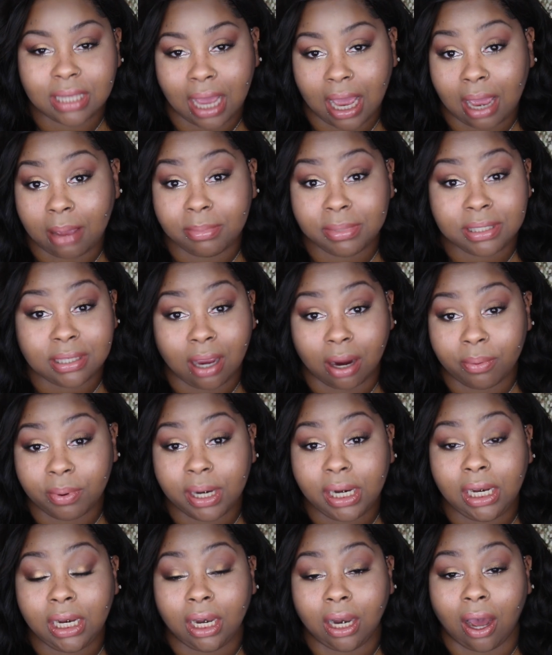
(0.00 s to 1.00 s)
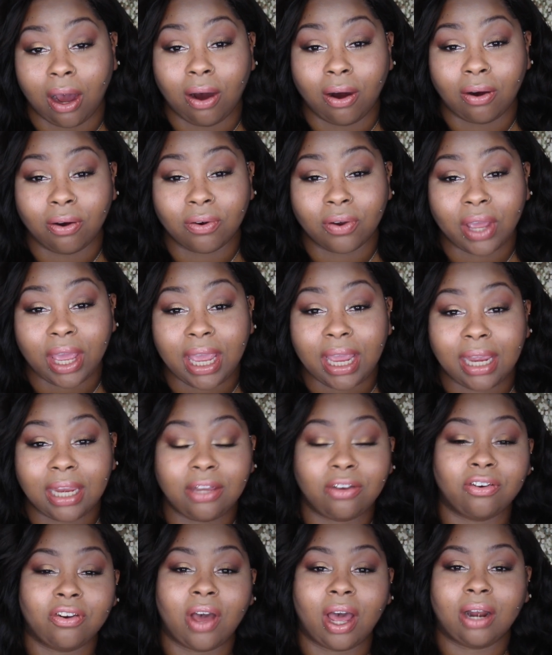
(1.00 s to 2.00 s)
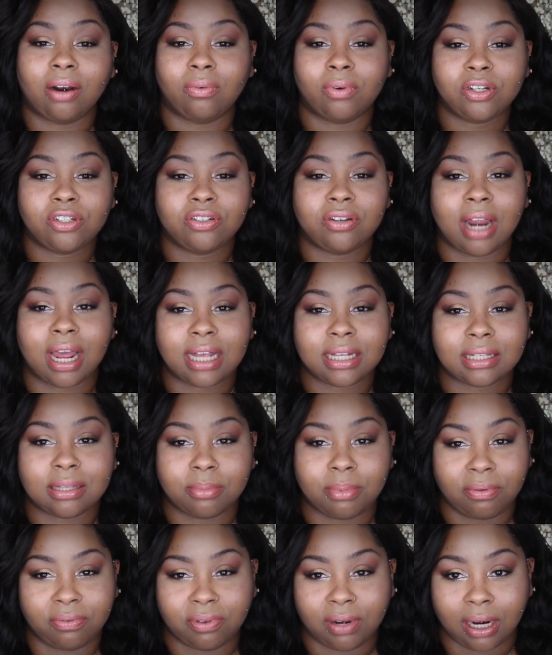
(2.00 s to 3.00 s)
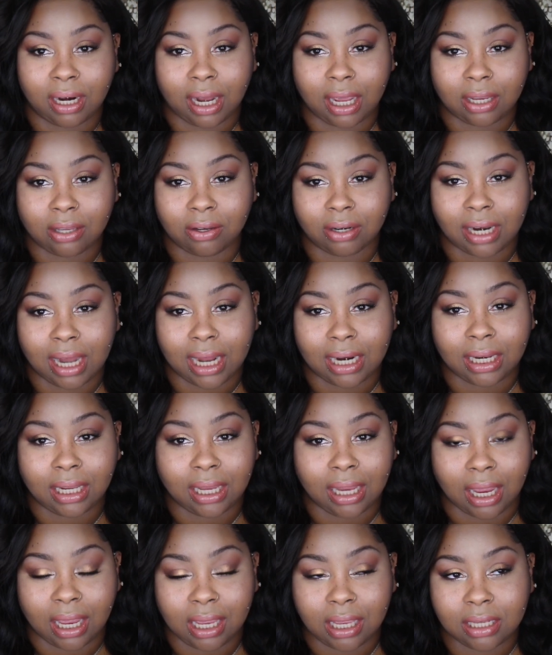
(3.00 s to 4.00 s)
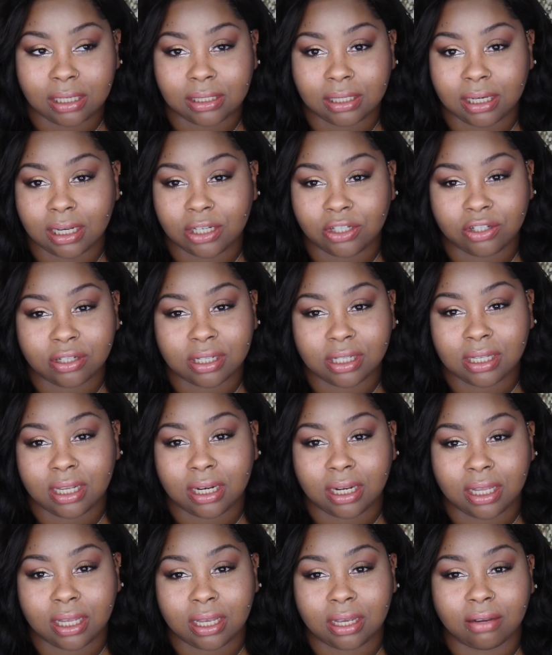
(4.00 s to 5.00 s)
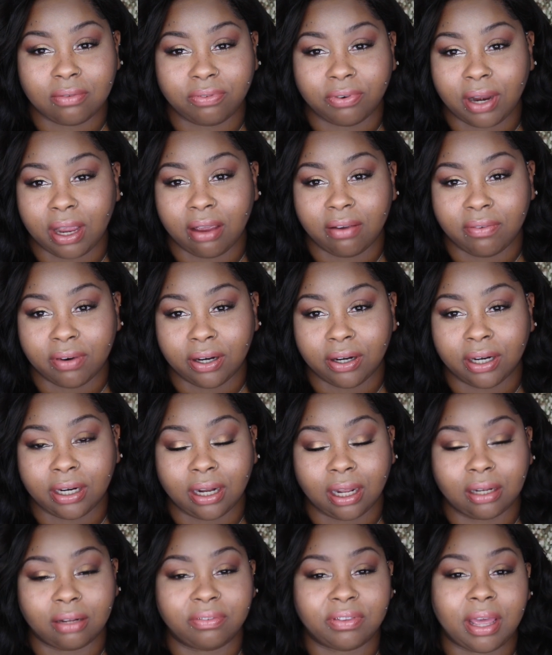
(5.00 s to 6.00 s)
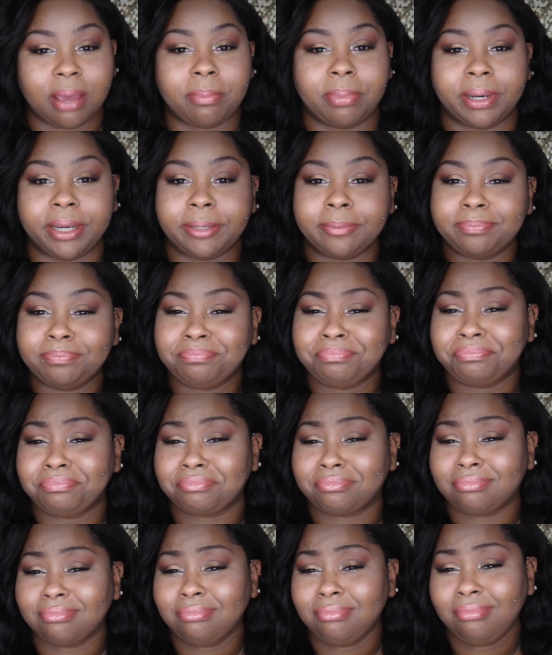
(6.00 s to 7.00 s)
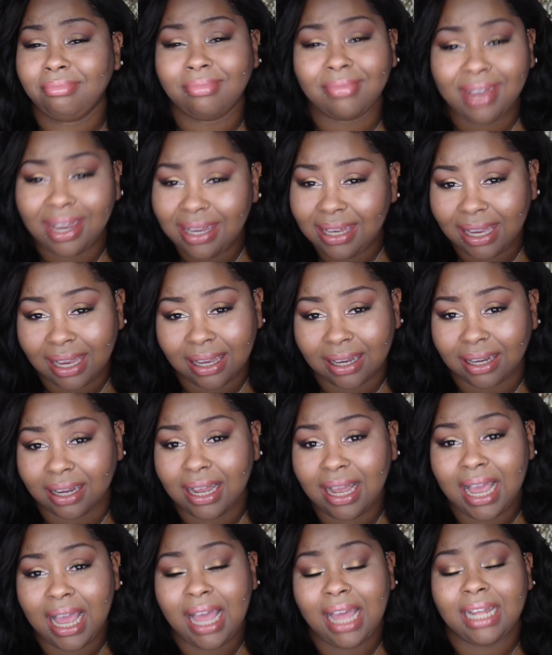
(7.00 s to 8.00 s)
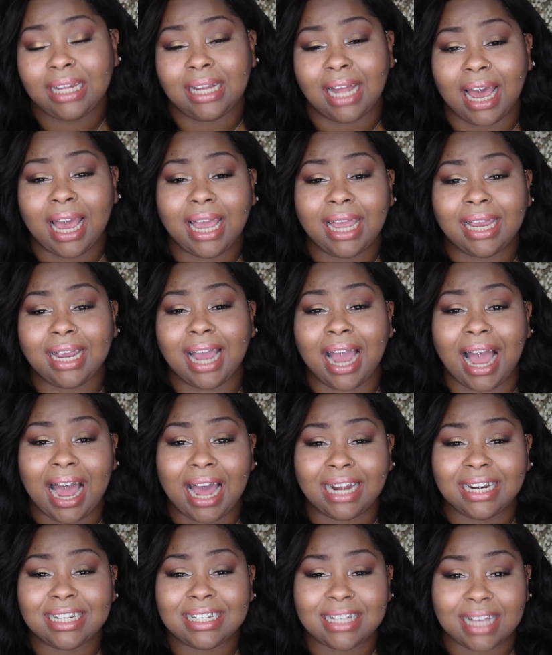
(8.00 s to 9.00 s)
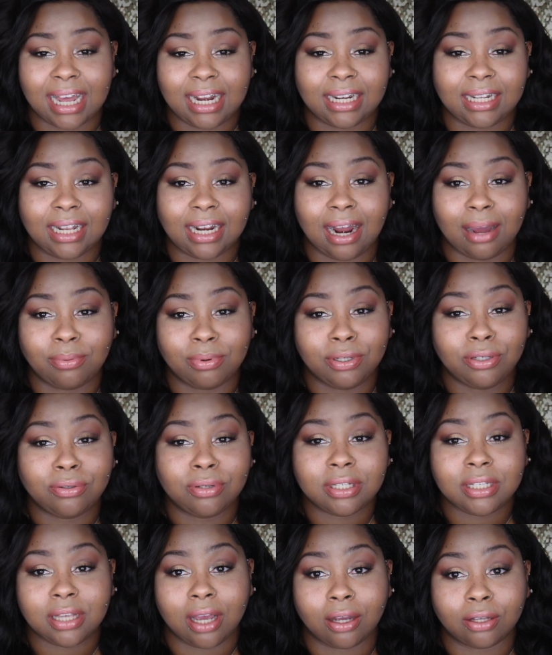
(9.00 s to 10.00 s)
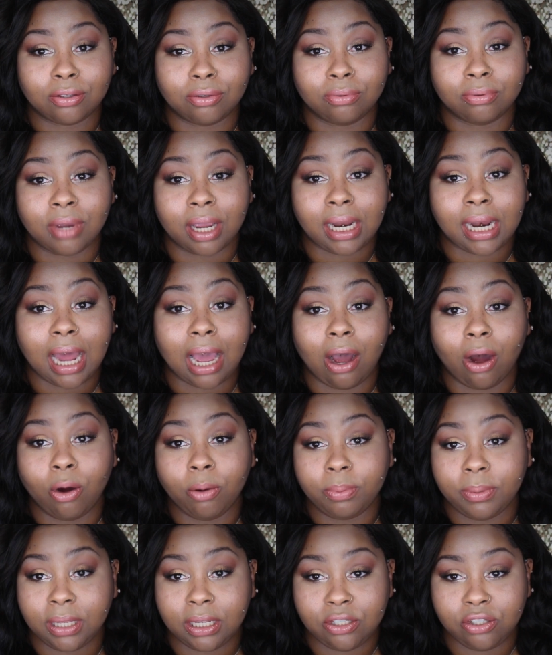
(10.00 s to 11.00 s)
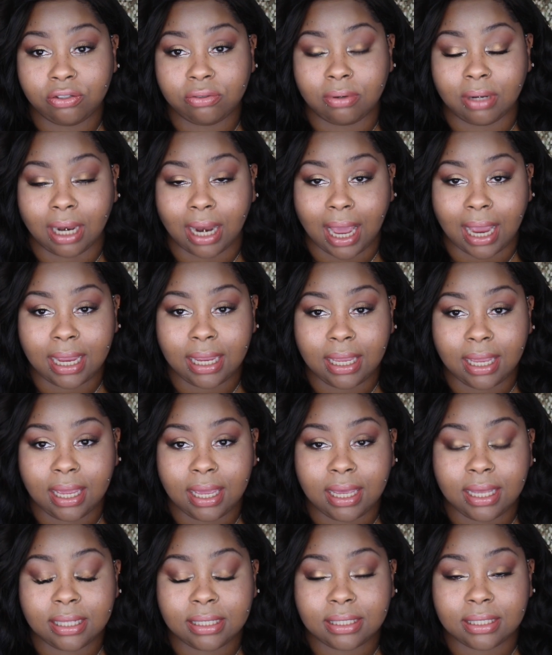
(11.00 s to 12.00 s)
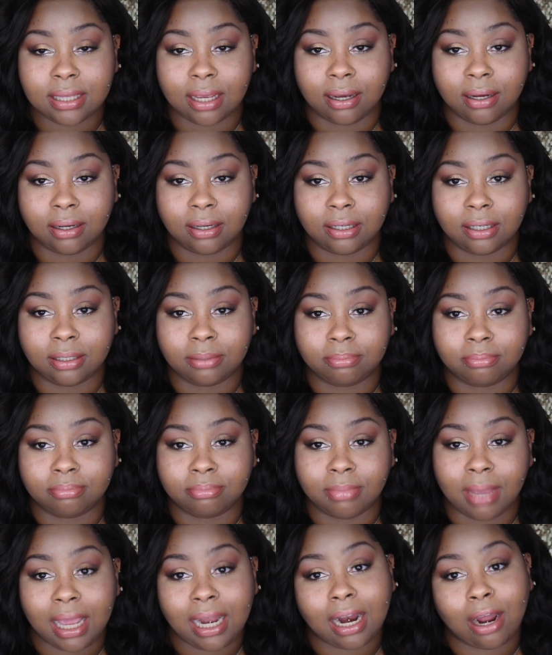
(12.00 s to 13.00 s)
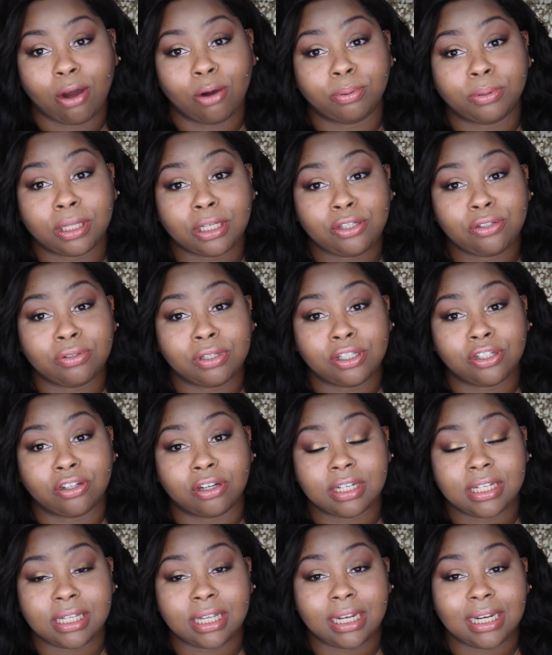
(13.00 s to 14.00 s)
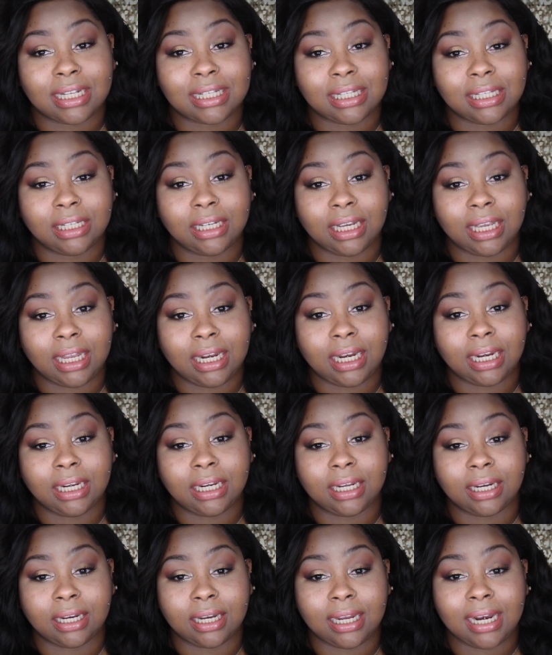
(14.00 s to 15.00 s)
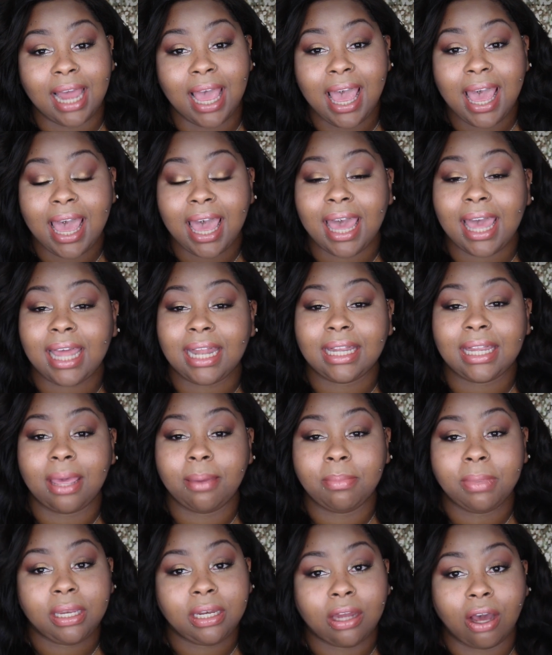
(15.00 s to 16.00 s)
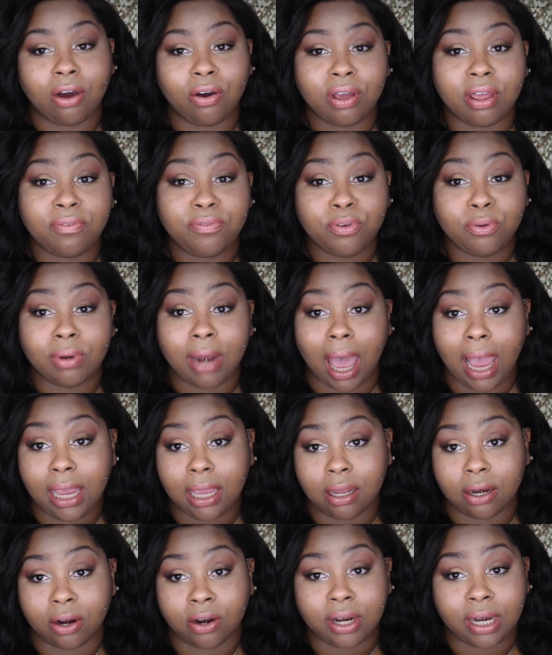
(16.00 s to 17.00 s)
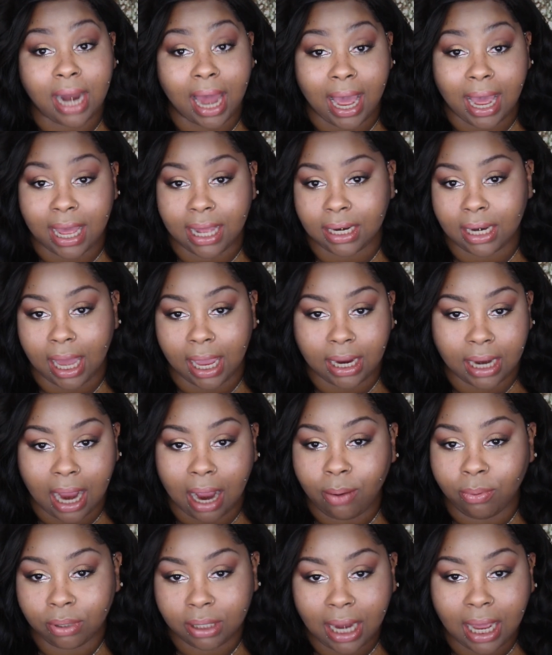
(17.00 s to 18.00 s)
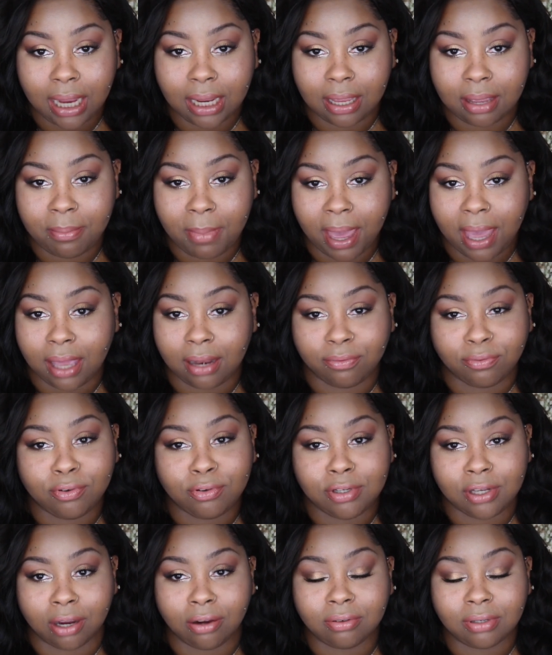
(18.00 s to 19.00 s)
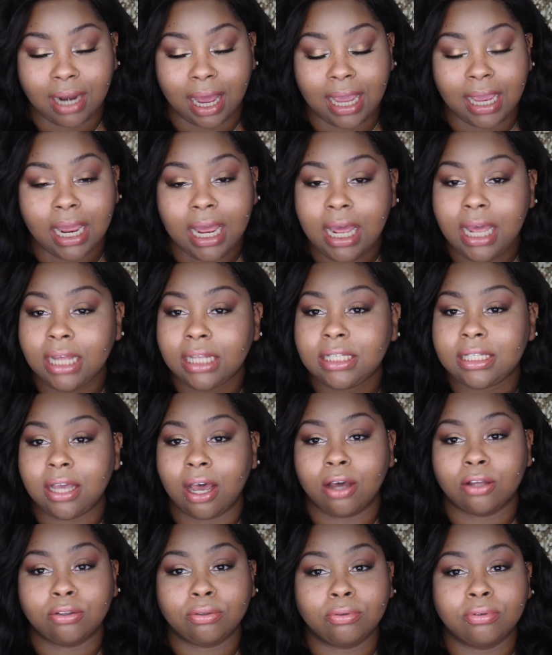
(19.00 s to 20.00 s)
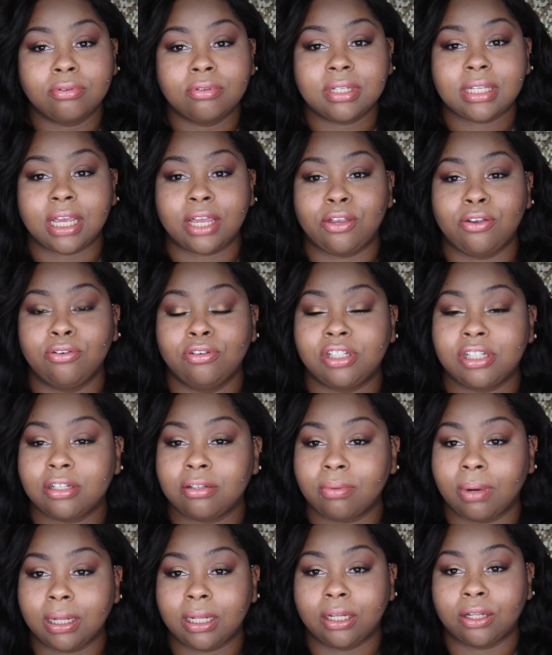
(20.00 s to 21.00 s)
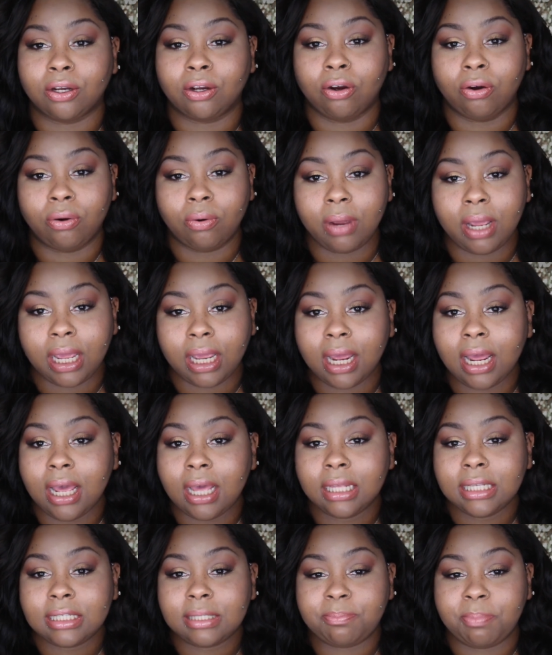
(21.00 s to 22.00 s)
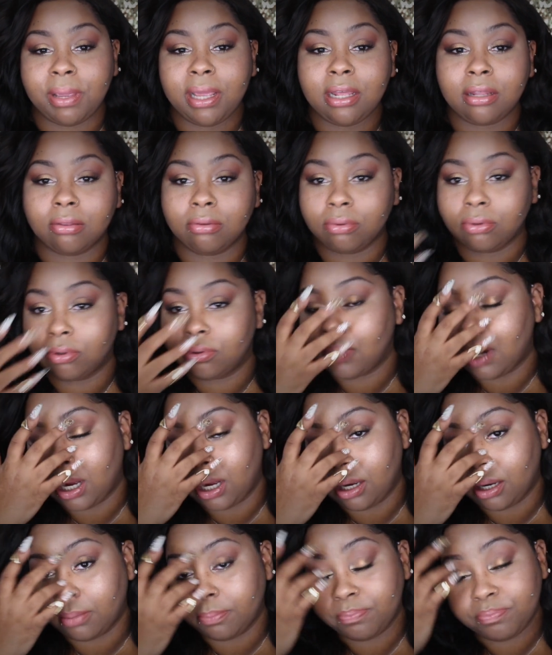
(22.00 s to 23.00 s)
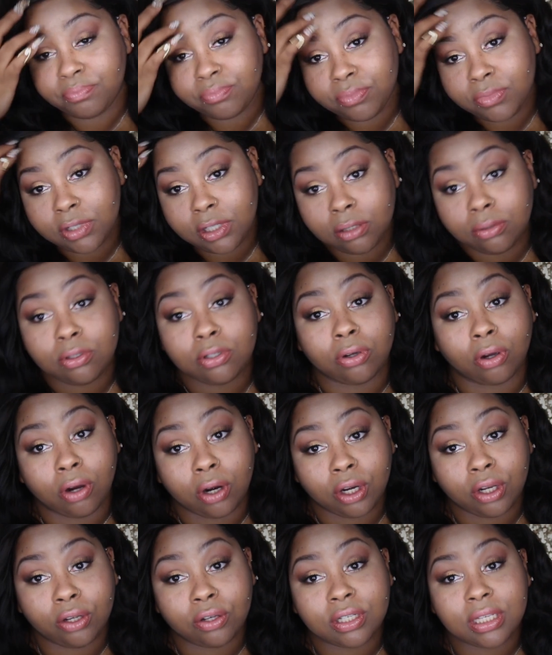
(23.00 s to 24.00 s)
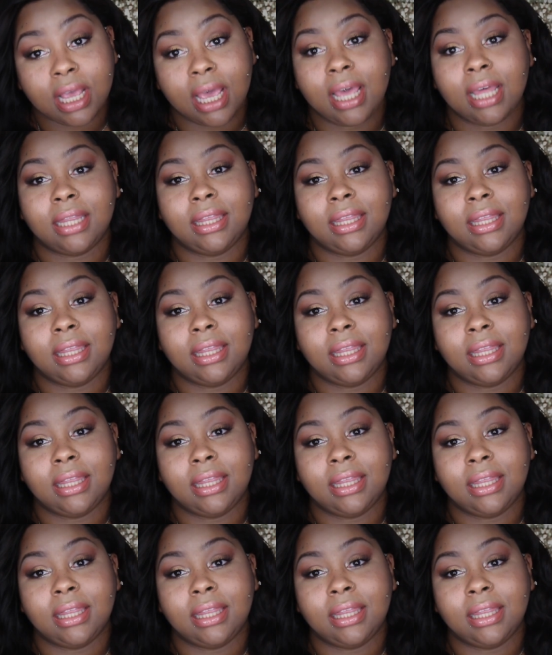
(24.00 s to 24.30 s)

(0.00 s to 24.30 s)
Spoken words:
time is already long, and you know, I don't want you guys to be feeling like you're not engaged and that you're sitting forever and all of that. But yeah, like I decided that I would do a talk through, and I hope that you like it, and I hope that you enjoy seeing this look getting done, and let me know if you like it or not. Like, I will not get mad if you don't like talk throughs and you just rather the quick speed through tutorials.